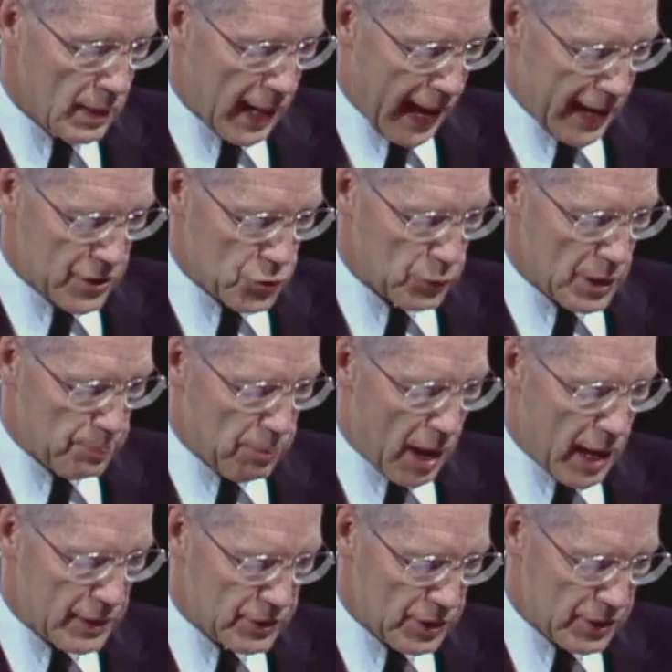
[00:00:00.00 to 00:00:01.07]
As we
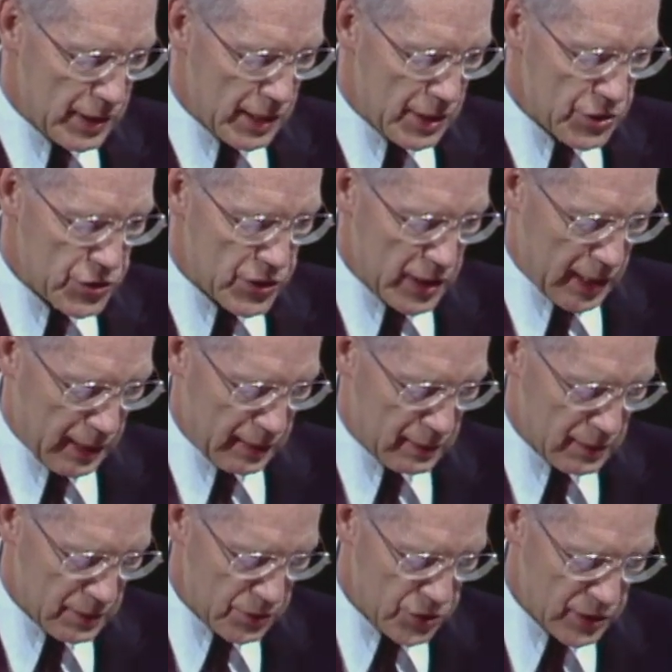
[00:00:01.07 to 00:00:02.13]
ponder these
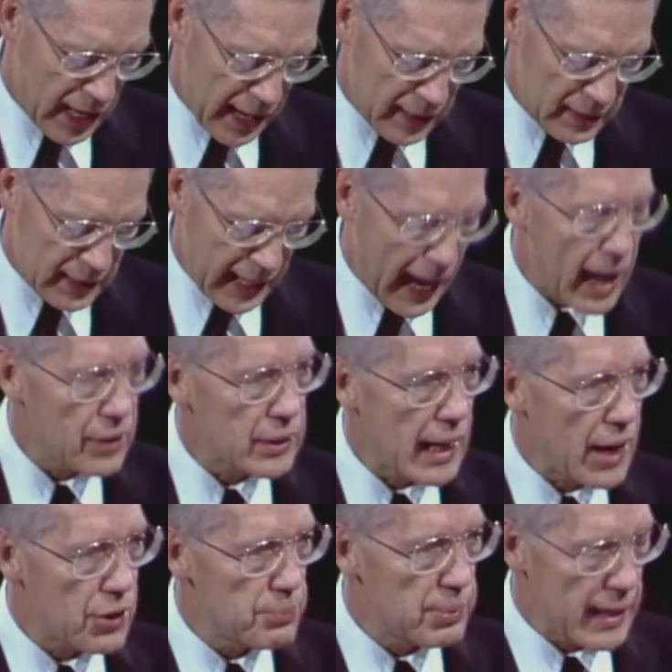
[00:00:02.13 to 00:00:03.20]
things and count
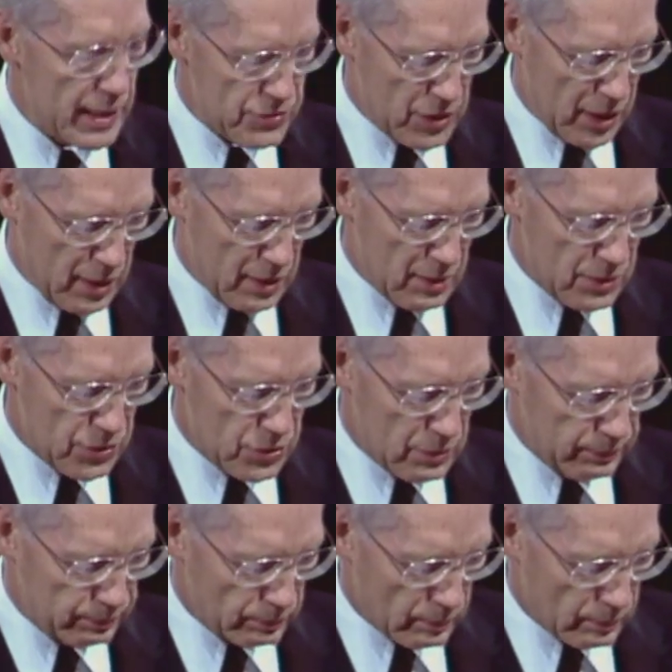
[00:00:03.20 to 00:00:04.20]
our blessings,